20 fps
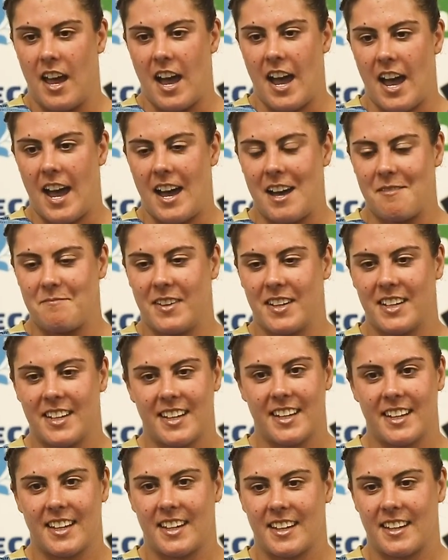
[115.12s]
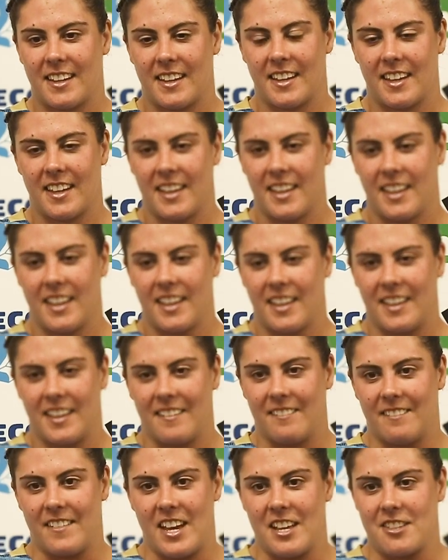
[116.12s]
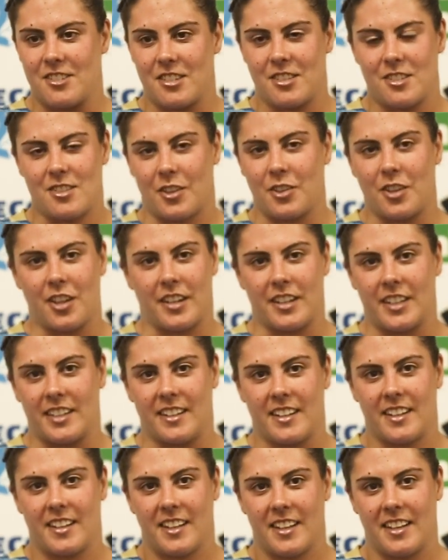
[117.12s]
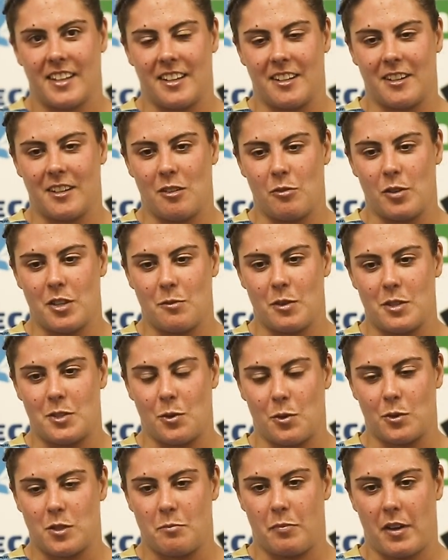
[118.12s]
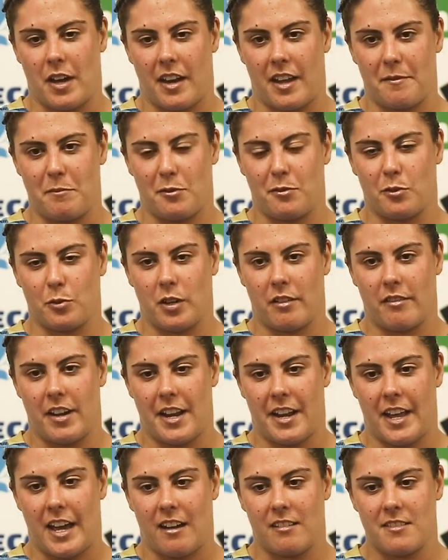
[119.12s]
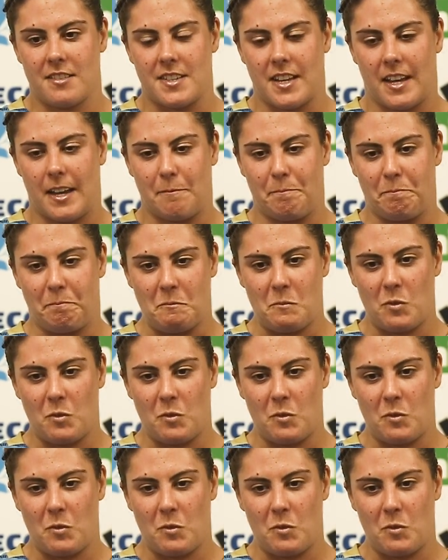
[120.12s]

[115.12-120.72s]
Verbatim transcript: Um, and just soak it in. You know, we, we talked about it before we ran out. Um,